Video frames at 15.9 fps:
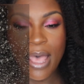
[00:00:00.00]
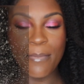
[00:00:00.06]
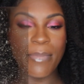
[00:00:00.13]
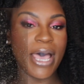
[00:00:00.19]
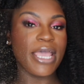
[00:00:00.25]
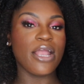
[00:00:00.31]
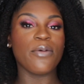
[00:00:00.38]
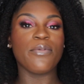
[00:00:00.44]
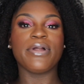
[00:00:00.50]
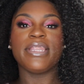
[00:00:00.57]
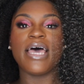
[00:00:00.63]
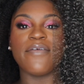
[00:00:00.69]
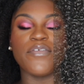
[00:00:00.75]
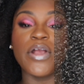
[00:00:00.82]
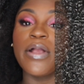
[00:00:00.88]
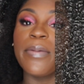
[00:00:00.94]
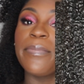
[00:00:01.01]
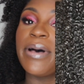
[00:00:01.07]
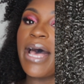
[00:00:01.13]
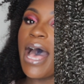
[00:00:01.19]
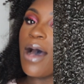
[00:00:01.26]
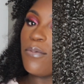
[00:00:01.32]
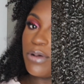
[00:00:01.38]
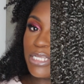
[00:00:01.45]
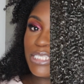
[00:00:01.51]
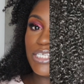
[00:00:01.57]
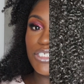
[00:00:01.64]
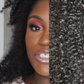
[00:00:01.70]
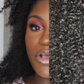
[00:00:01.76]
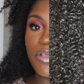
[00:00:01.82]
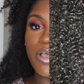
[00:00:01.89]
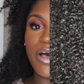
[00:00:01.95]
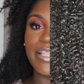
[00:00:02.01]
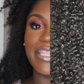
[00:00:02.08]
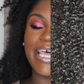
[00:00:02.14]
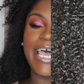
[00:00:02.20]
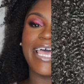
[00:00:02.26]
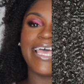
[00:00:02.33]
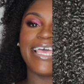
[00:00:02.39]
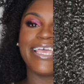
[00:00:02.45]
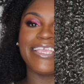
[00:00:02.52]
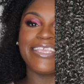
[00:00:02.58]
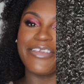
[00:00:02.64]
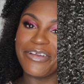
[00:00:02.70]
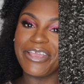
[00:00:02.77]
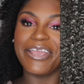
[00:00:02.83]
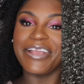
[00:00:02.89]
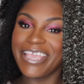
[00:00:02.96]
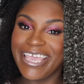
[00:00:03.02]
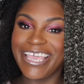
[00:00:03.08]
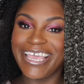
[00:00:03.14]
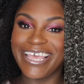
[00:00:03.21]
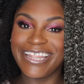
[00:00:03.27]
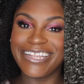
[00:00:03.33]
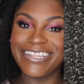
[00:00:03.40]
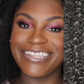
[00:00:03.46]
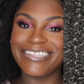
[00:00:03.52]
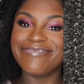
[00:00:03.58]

My hair would never, but I wanted to show y'all that your hair can.